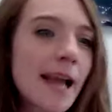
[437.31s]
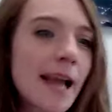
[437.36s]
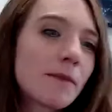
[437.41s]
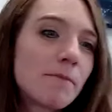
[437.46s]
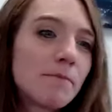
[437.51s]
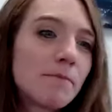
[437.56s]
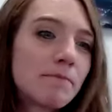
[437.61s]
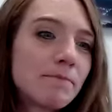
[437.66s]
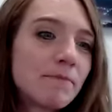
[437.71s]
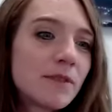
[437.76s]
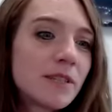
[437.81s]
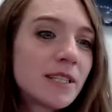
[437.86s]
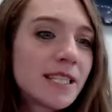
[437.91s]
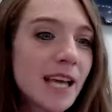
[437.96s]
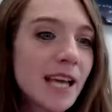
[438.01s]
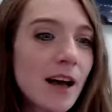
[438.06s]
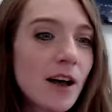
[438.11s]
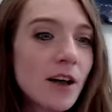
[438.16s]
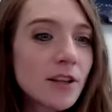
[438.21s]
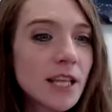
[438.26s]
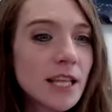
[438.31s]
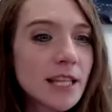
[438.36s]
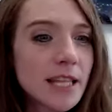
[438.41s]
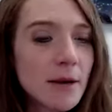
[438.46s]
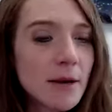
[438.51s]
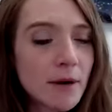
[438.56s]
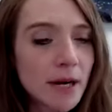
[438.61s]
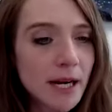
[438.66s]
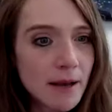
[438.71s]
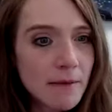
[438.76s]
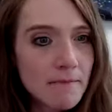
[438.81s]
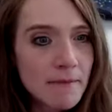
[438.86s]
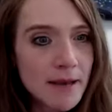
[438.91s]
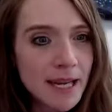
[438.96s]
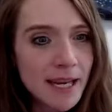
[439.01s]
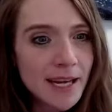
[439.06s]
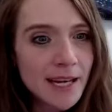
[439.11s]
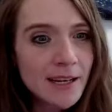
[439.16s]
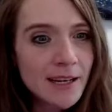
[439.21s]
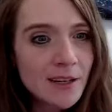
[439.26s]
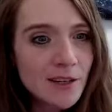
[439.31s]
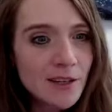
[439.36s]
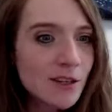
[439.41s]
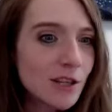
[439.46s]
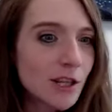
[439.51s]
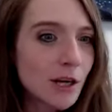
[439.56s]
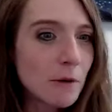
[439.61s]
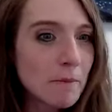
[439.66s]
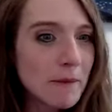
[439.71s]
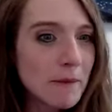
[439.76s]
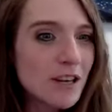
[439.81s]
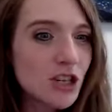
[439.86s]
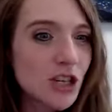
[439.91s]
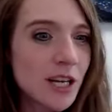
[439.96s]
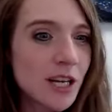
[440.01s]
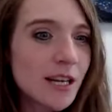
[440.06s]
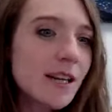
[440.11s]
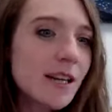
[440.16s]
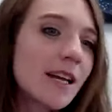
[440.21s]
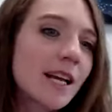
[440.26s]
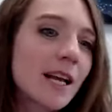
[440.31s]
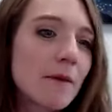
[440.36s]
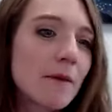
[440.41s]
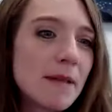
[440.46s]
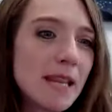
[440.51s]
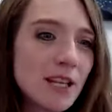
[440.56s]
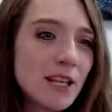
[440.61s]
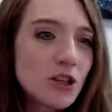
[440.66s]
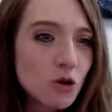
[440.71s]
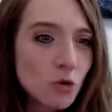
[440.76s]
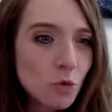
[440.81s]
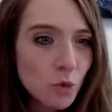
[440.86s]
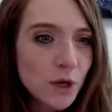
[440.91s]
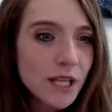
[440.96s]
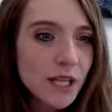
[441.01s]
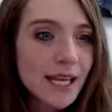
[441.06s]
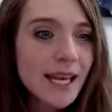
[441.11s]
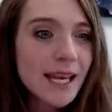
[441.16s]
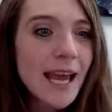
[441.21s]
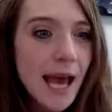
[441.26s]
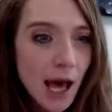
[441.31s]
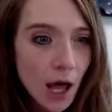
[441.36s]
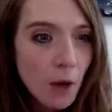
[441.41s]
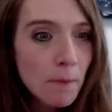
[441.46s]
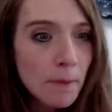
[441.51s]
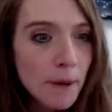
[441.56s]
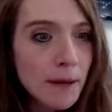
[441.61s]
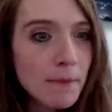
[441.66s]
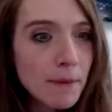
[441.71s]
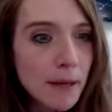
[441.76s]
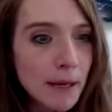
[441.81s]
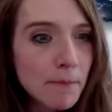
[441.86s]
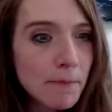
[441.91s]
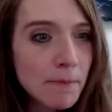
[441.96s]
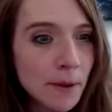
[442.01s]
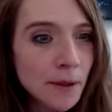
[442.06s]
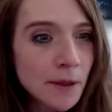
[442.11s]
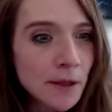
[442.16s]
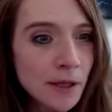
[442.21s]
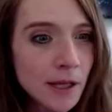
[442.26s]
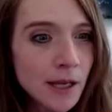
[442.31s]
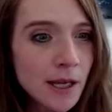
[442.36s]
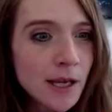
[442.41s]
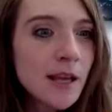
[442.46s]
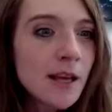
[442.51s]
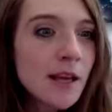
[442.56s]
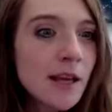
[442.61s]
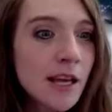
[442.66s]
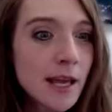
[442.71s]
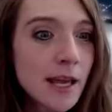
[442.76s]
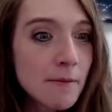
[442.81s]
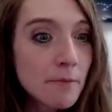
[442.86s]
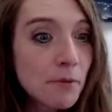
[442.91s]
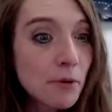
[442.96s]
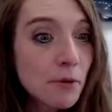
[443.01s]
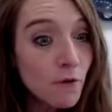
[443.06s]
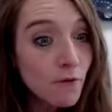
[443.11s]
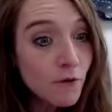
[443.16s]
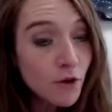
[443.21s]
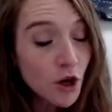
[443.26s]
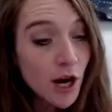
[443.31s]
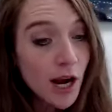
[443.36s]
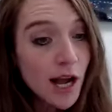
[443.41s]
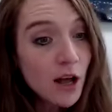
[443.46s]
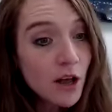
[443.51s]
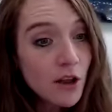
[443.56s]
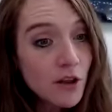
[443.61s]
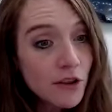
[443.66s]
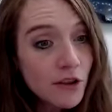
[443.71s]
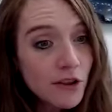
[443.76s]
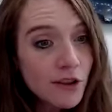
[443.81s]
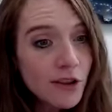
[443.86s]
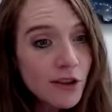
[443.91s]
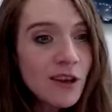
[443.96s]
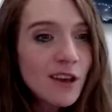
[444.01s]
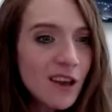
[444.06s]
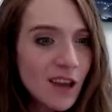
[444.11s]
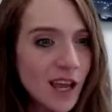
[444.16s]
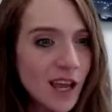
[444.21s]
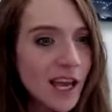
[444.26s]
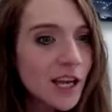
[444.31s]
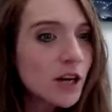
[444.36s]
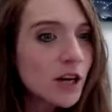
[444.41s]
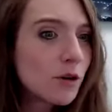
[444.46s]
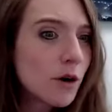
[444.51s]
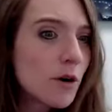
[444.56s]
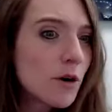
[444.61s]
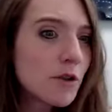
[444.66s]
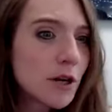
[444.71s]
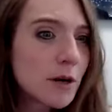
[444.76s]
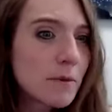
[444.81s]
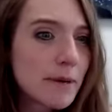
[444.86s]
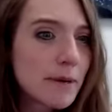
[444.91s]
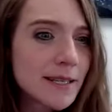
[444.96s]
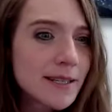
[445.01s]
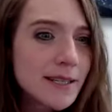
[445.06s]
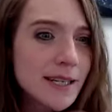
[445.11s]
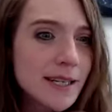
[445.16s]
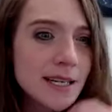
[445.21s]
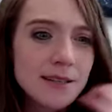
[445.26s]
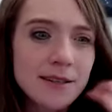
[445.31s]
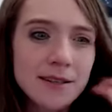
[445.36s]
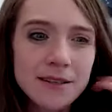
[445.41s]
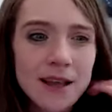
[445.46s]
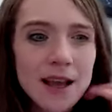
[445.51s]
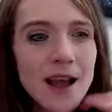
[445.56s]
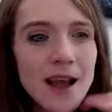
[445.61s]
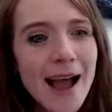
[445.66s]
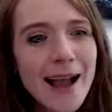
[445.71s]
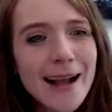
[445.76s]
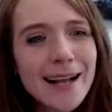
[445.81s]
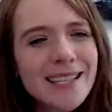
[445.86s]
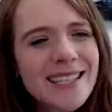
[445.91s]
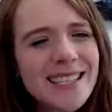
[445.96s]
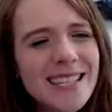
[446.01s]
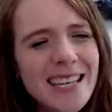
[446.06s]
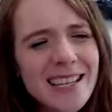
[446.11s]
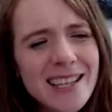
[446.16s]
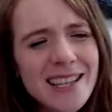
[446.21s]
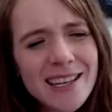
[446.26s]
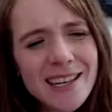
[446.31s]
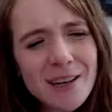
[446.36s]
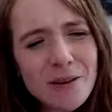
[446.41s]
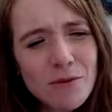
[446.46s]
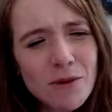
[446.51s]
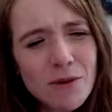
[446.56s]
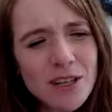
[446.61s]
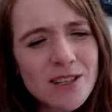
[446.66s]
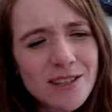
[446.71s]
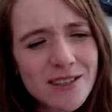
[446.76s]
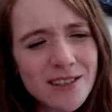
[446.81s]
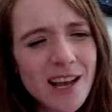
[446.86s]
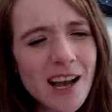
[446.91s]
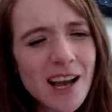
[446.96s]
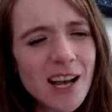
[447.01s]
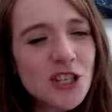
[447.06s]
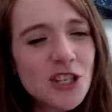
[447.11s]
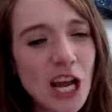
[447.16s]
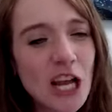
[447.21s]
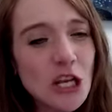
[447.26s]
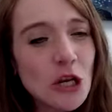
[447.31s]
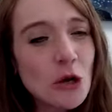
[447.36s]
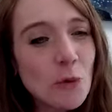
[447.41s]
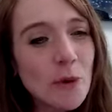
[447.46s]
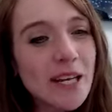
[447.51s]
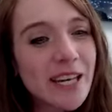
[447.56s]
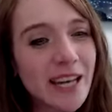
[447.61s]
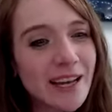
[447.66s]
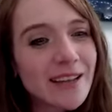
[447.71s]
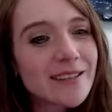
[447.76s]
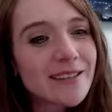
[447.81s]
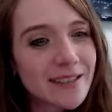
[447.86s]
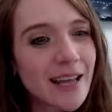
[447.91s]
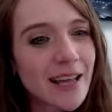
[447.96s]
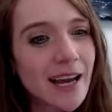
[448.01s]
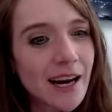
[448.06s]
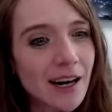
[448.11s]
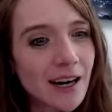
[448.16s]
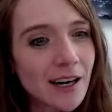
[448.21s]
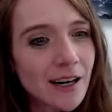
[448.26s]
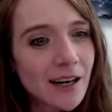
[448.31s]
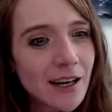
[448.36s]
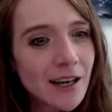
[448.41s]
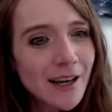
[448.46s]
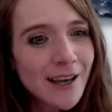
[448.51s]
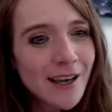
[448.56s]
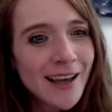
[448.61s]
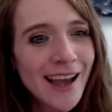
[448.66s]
I could tell that they were committed to their mission and committed to really helping people improve their health and grow their business. I could see there was a genuineness there.